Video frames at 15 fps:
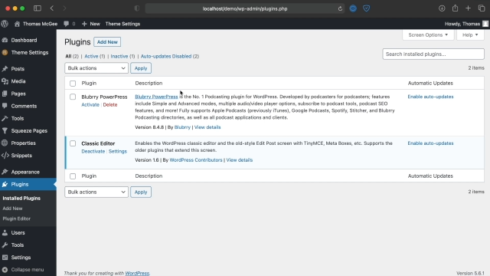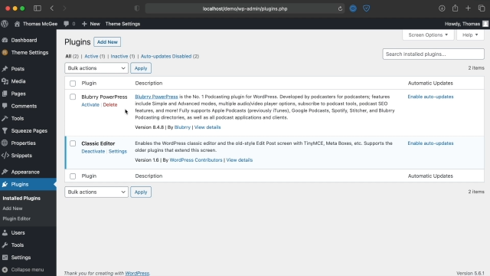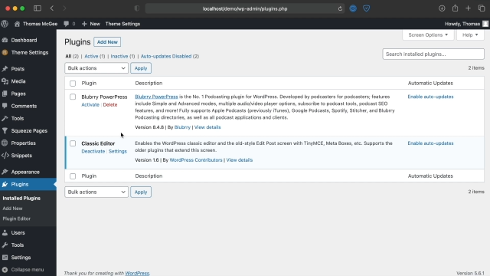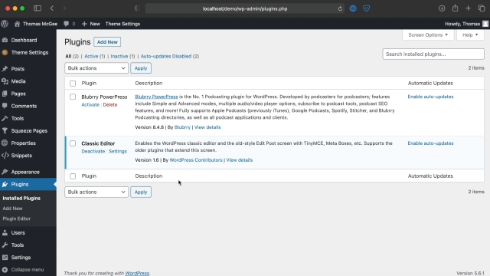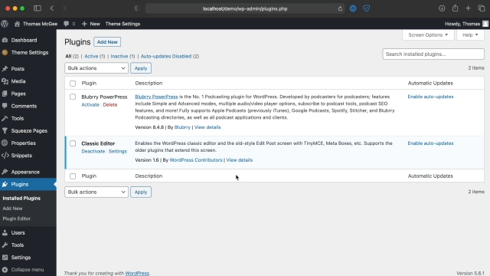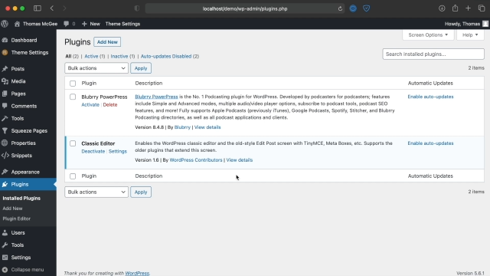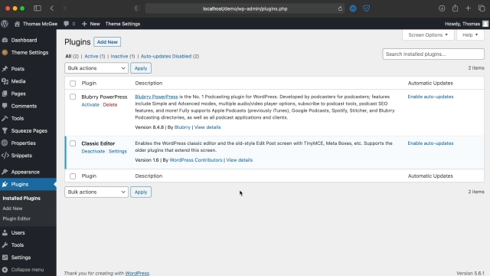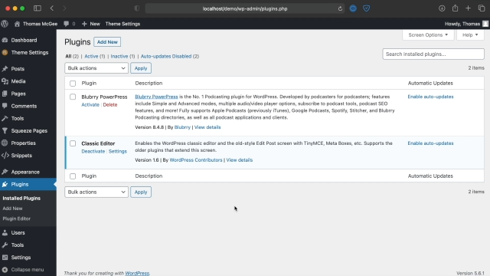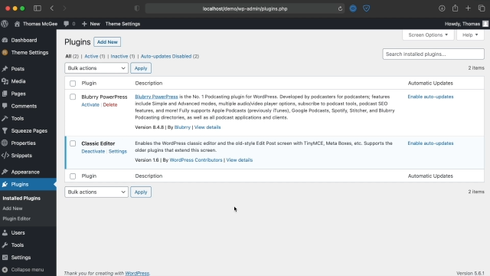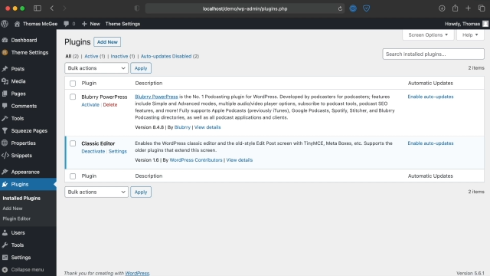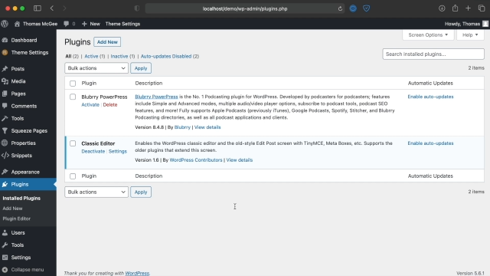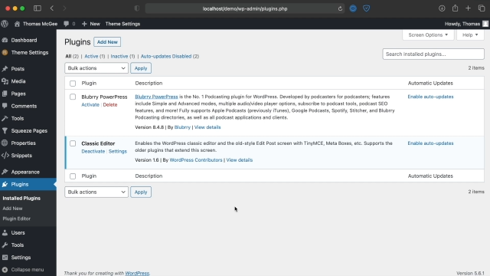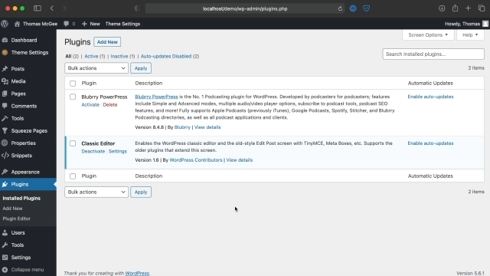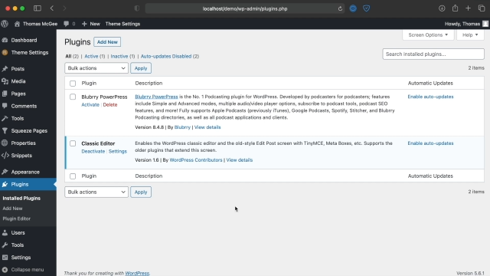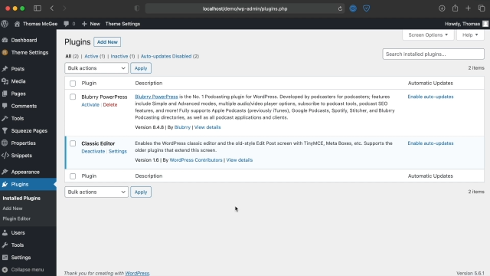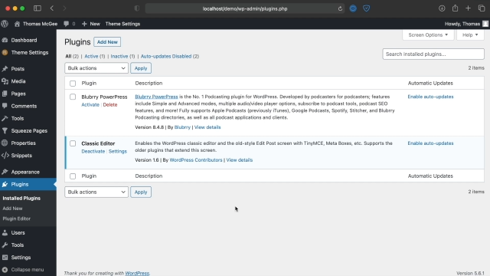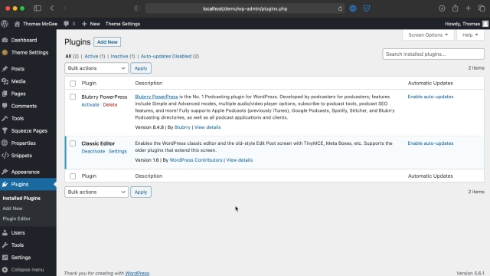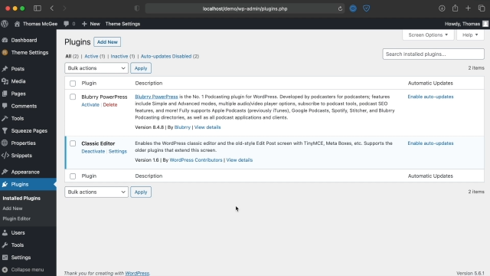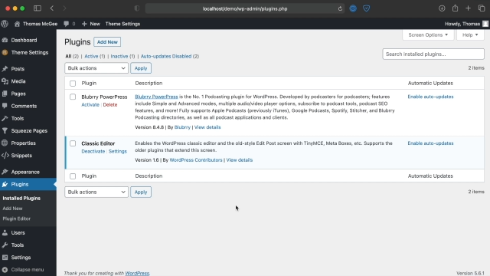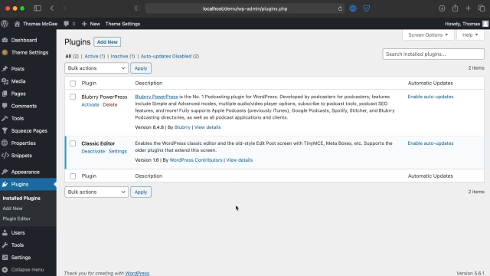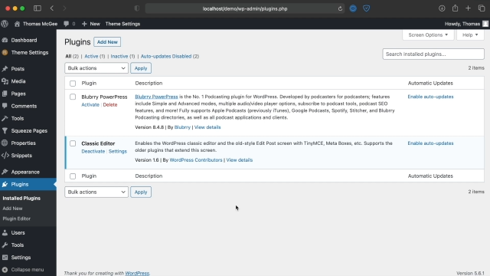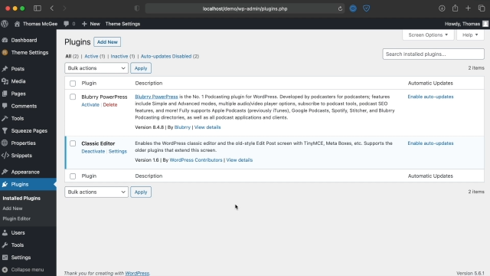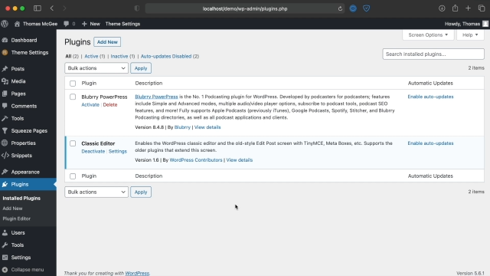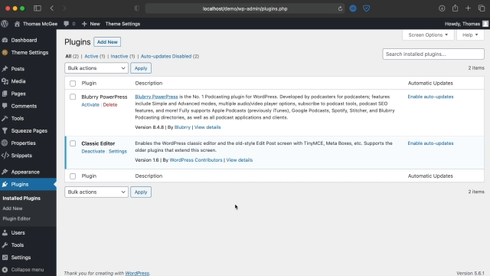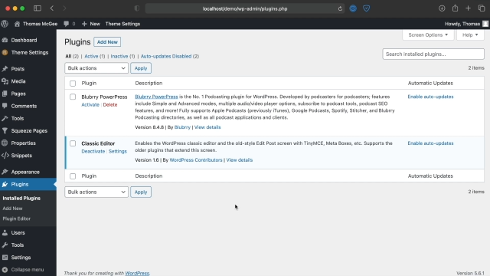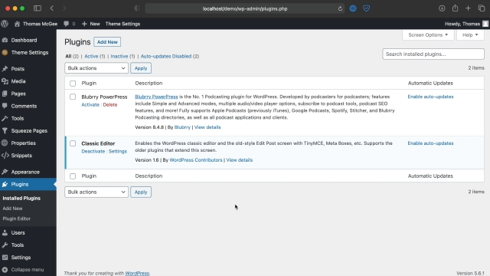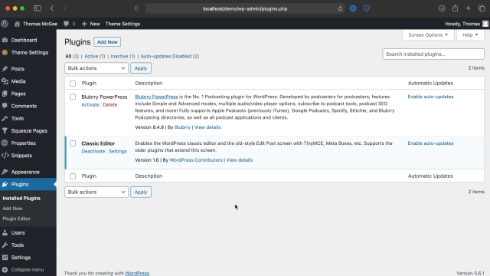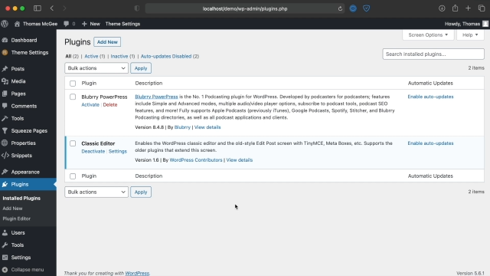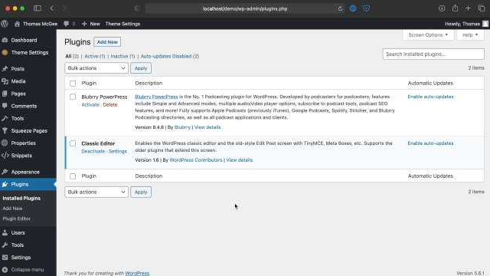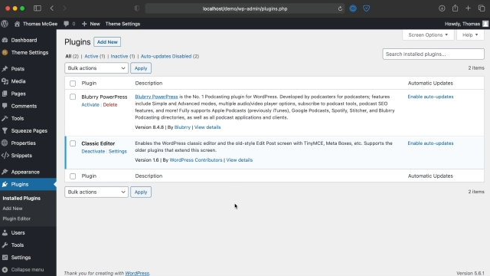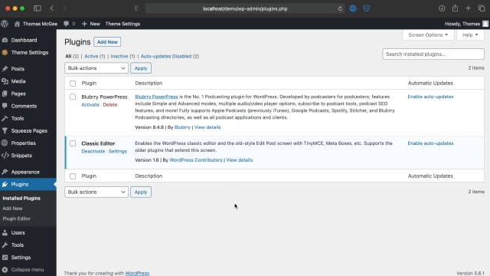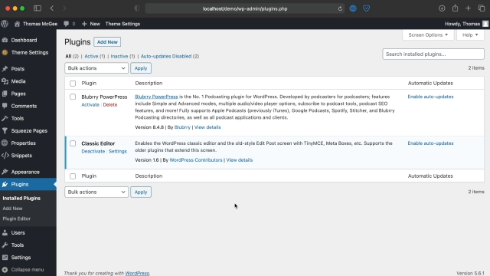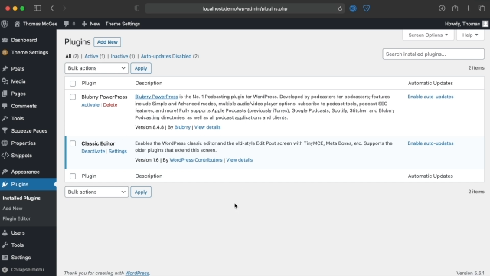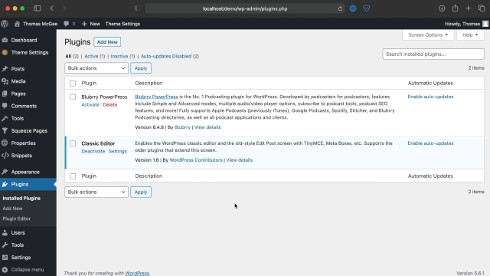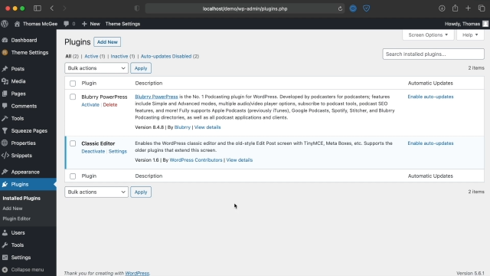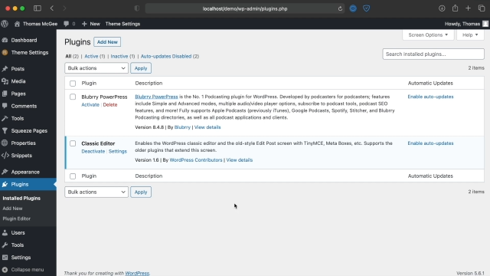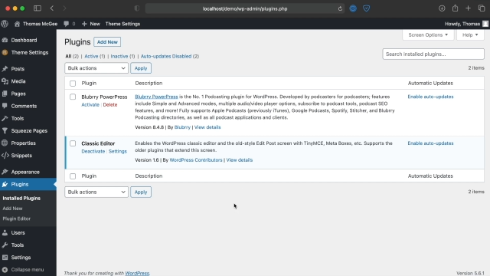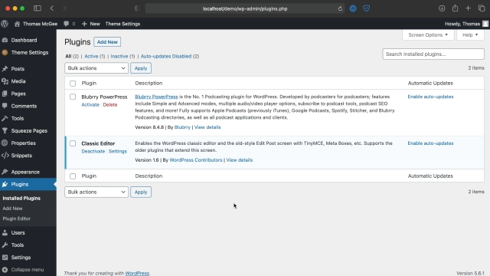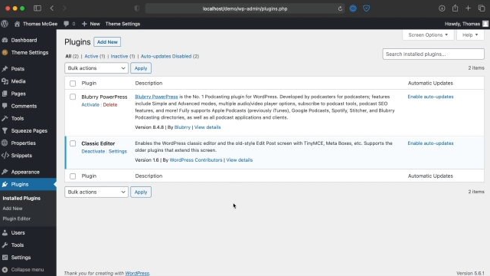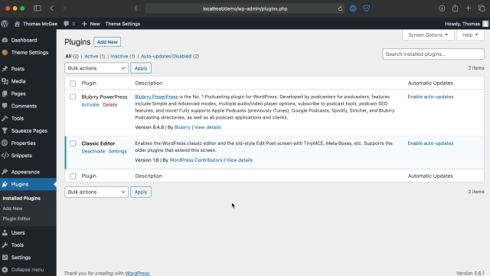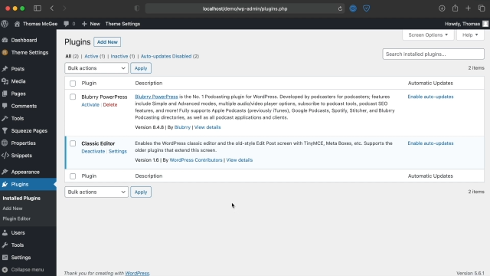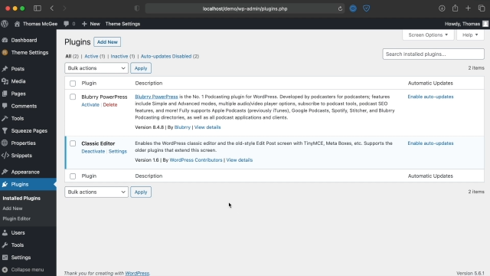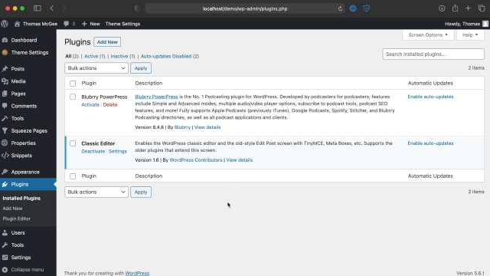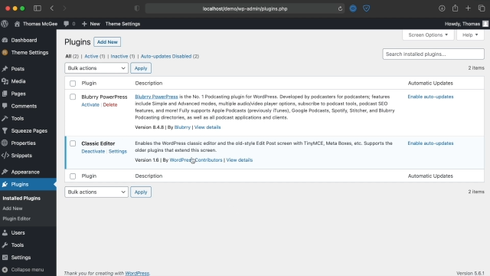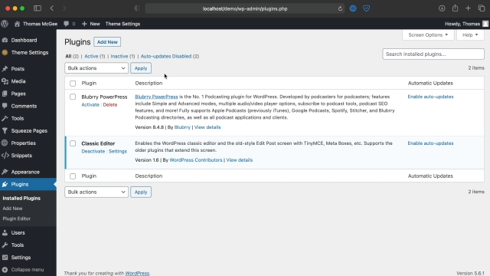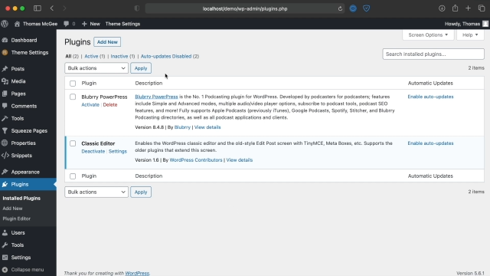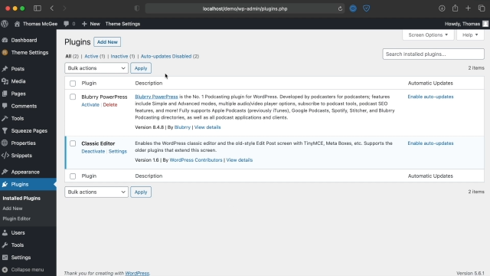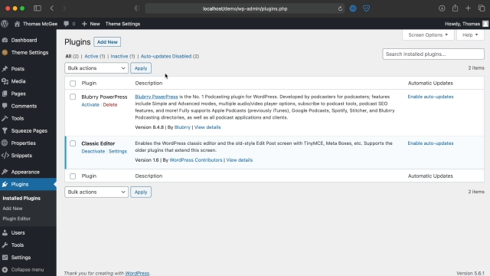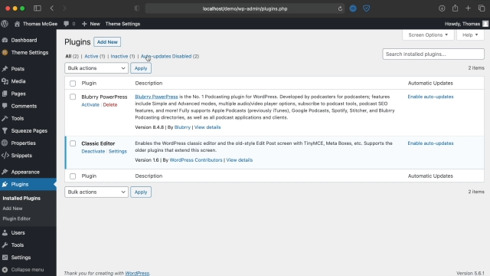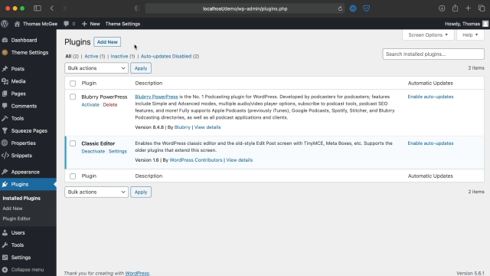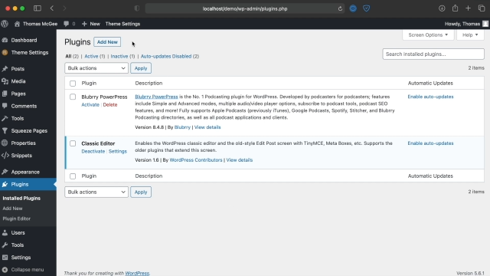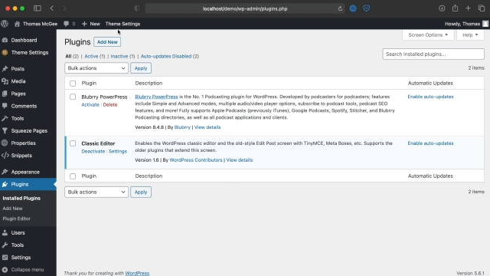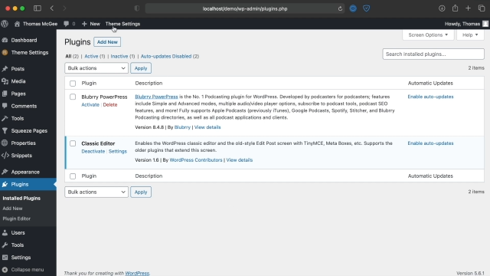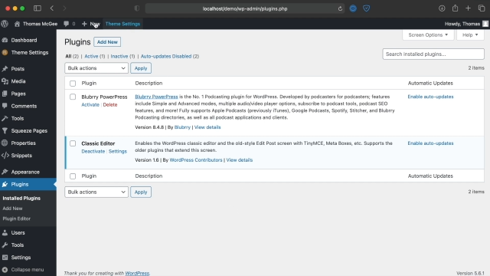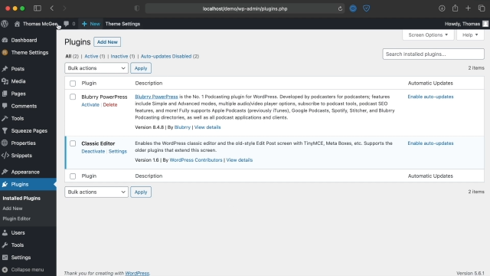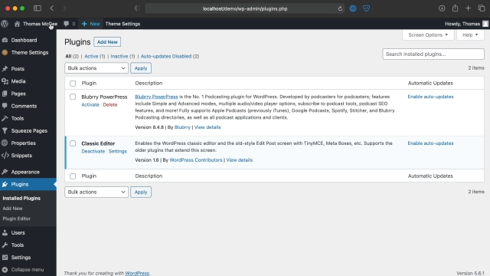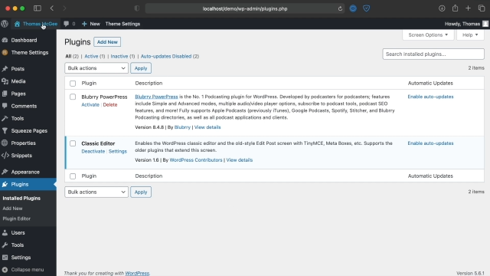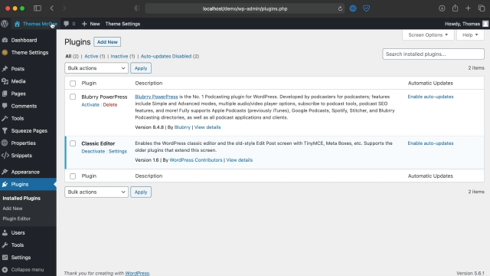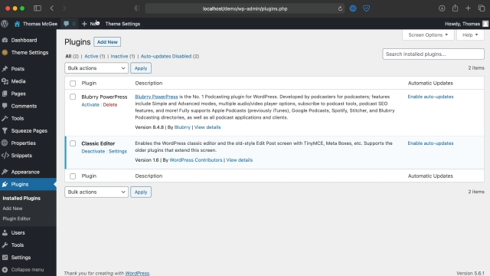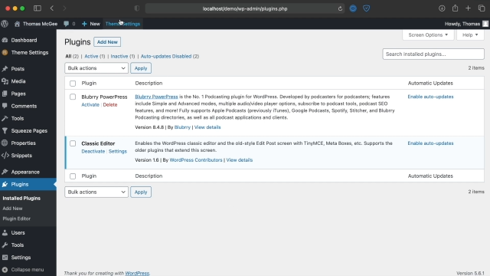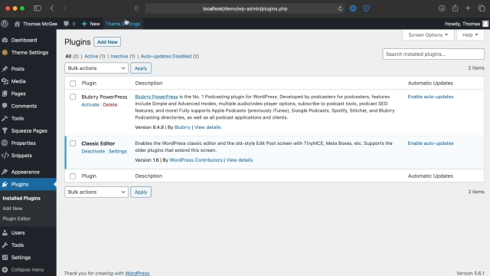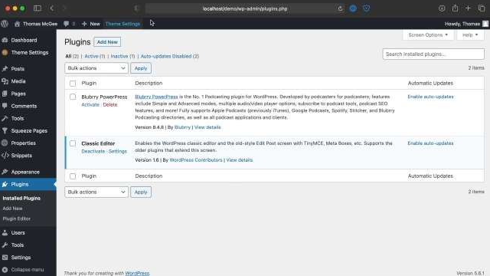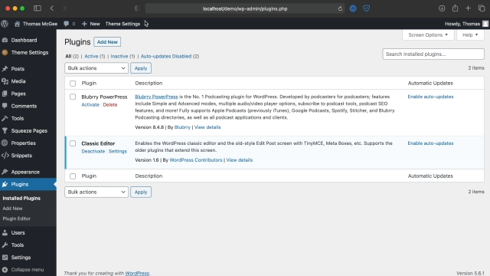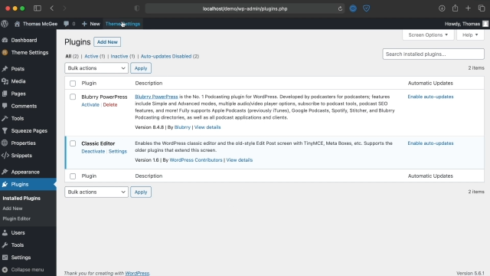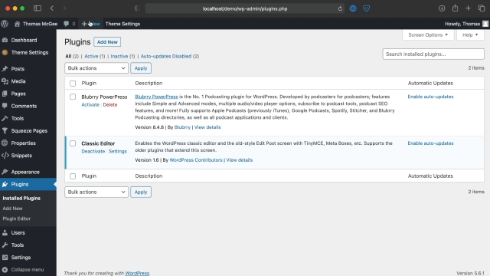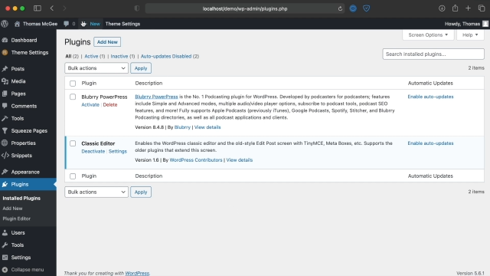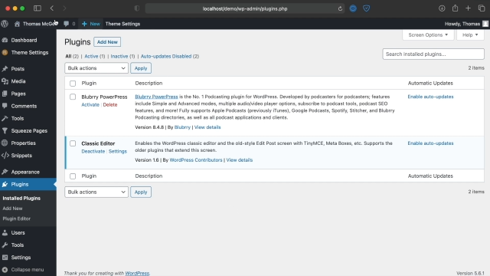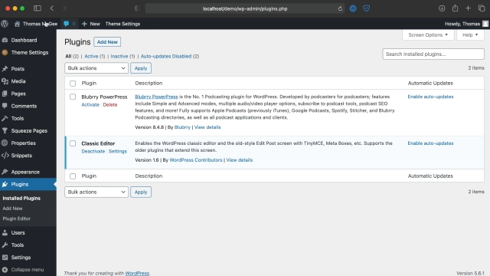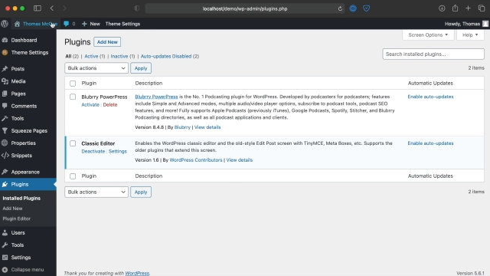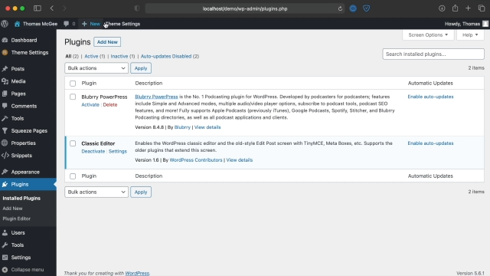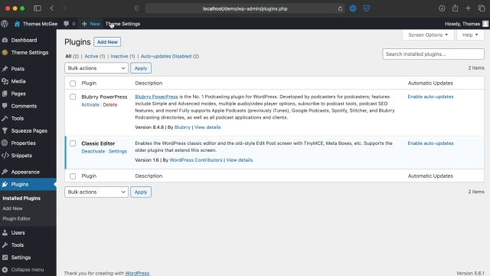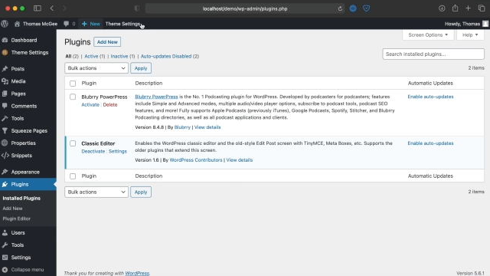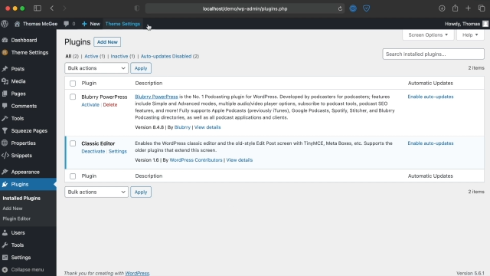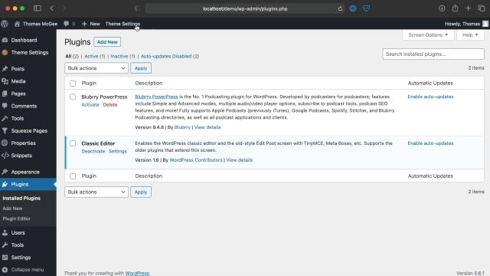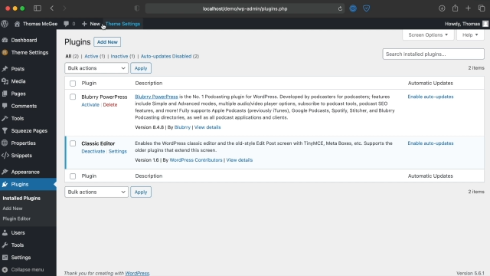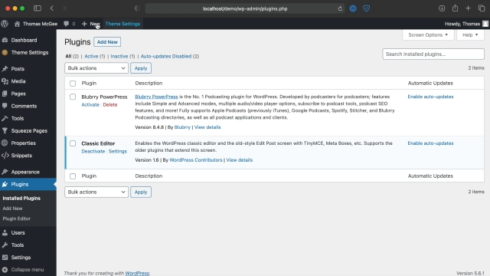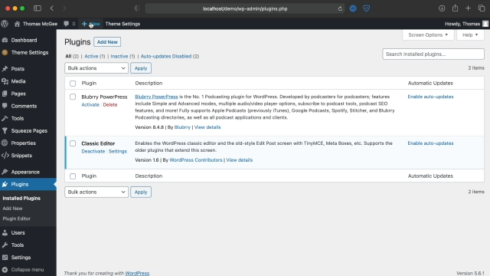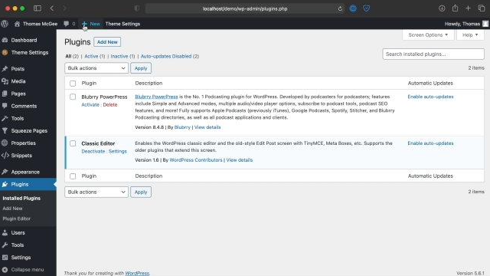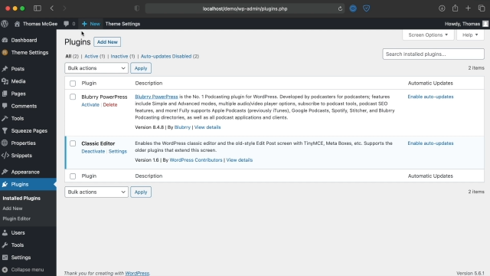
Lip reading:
No face is visible, so there are no lips to read.